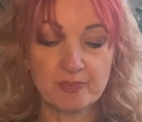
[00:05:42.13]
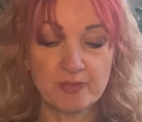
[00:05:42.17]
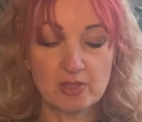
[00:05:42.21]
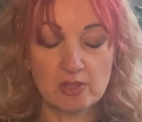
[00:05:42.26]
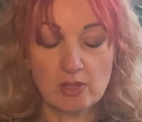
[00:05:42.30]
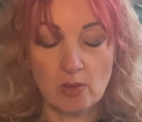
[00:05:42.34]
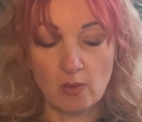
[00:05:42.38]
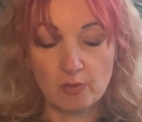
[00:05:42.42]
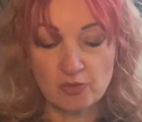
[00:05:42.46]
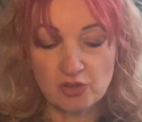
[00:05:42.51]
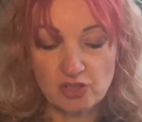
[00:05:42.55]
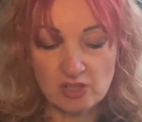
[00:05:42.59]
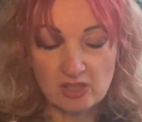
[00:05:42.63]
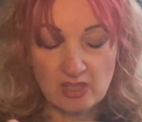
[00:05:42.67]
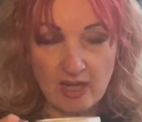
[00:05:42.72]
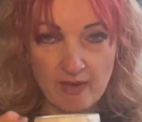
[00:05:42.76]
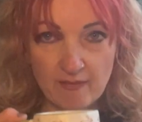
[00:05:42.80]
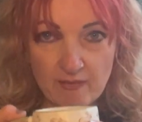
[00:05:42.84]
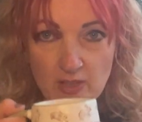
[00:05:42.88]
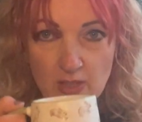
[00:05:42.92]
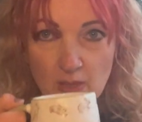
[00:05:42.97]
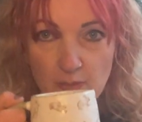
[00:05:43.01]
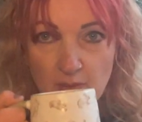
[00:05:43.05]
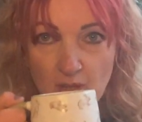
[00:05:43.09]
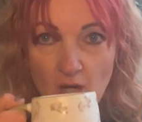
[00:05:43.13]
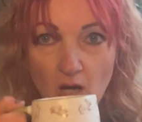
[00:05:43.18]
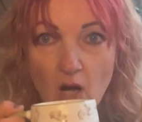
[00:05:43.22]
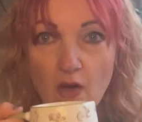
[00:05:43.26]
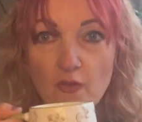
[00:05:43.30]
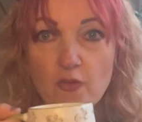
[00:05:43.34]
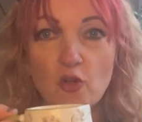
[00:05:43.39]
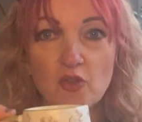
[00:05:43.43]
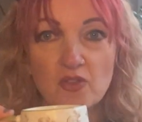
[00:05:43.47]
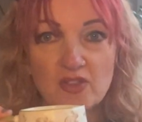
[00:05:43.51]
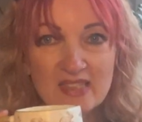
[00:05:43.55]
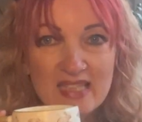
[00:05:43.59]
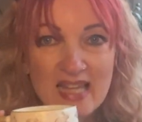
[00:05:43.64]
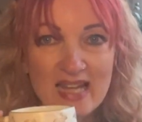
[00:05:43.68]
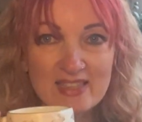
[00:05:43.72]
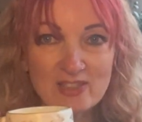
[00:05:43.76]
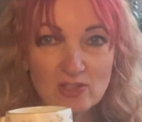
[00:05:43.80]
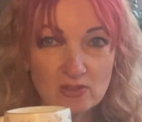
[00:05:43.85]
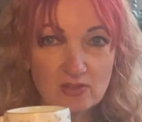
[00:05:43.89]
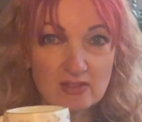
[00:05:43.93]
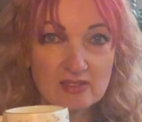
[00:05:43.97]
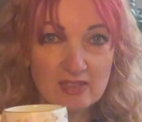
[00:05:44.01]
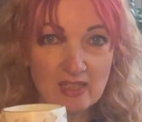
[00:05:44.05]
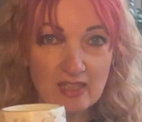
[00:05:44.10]
So I'm just going to have a little bit. I've got
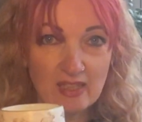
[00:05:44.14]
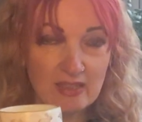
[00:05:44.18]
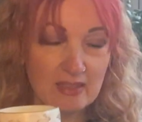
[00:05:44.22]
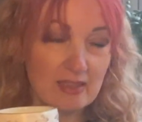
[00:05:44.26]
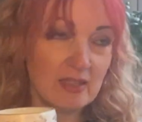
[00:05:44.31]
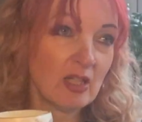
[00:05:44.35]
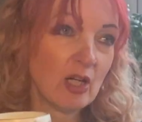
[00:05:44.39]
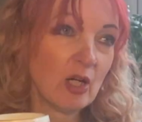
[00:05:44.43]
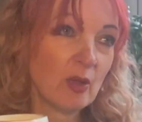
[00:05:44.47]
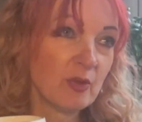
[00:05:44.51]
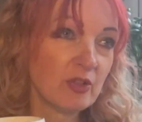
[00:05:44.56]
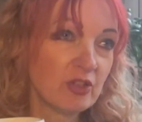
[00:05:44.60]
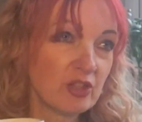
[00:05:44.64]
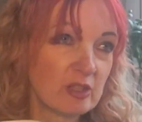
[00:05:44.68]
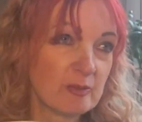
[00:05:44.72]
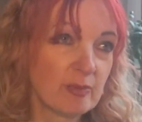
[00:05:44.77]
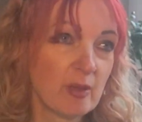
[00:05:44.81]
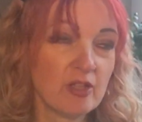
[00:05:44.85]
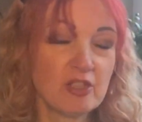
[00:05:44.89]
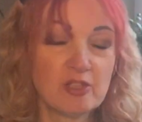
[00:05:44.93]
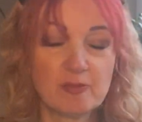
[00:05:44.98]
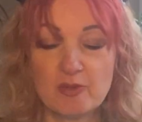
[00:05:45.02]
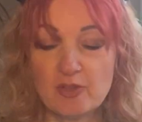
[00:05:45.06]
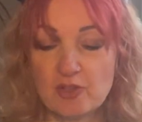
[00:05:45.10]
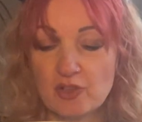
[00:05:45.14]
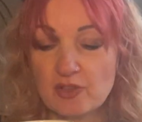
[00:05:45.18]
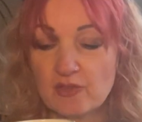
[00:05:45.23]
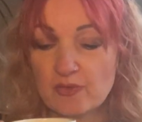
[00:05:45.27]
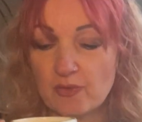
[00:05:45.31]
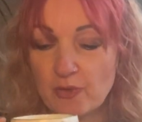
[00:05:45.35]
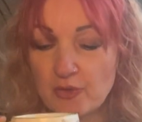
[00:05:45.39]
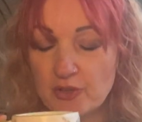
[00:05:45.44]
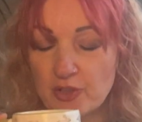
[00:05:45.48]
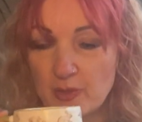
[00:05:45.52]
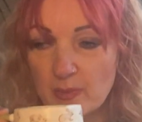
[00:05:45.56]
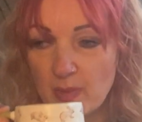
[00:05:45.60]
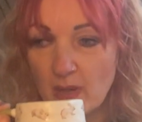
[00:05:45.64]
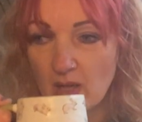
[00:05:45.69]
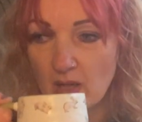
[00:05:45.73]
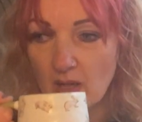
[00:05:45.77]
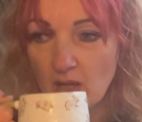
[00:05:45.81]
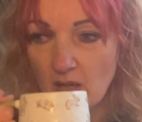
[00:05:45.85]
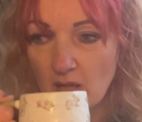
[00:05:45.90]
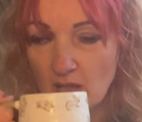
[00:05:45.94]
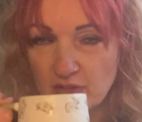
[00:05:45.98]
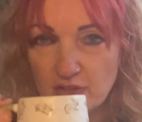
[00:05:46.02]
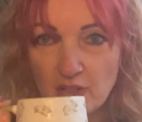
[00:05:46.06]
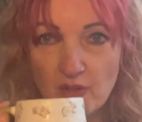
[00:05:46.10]
nettle tea, which is supposed to be good for you, but
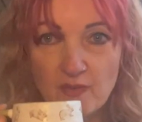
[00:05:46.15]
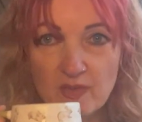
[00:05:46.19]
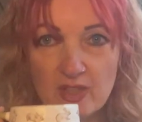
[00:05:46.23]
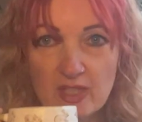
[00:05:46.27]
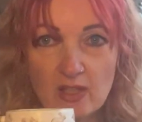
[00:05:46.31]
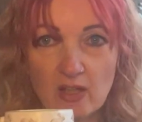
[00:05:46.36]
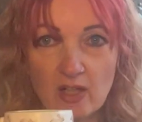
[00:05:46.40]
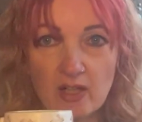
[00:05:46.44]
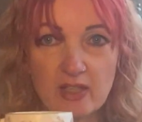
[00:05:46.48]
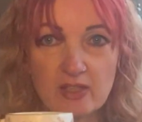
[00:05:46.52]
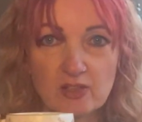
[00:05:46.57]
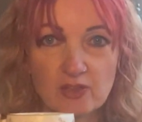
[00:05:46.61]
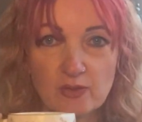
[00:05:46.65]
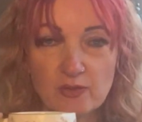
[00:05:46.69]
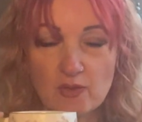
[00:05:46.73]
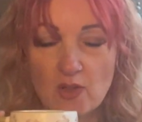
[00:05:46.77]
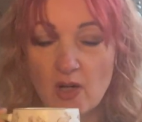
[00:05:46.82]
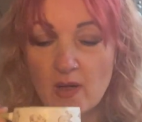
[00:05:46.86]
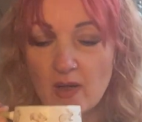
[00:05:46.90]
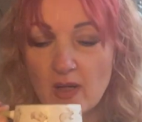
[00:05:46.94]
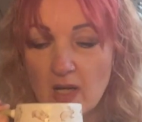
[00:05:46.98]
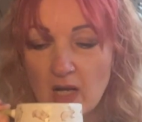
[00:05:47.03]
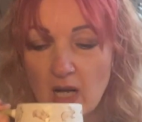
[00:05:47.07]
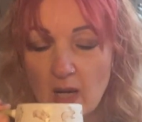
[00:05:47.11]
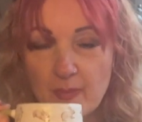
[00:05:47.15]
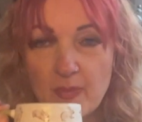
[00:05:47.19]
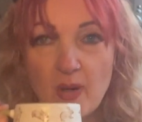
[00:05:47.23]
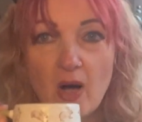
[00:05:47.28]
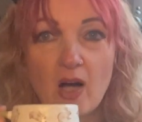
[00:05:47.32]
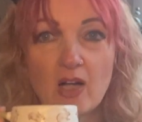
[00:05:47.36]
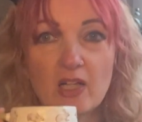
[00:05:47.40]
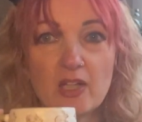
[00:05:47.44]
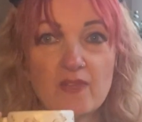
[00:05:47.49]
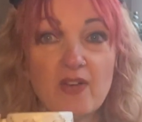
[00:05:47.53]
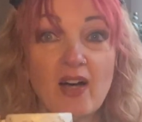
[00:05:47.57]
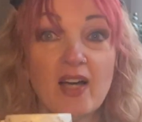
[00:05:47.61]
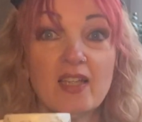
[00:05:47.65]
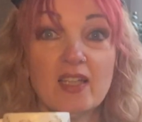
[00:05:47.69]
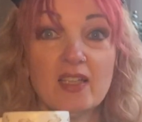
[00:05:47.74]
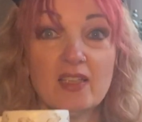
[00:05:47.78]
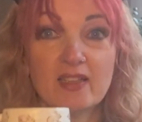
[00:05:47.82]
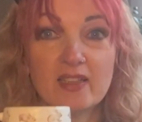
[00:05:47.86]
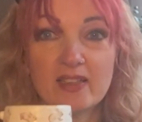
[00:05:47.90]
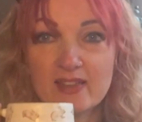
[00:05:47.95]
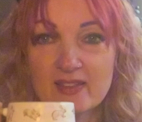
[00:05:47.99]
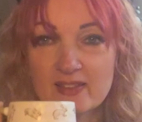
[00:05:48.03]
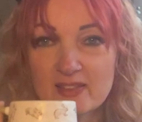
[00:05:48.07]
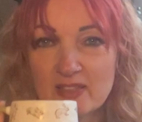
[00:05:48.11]
I don't really like it, so I've got a pile of honey in it.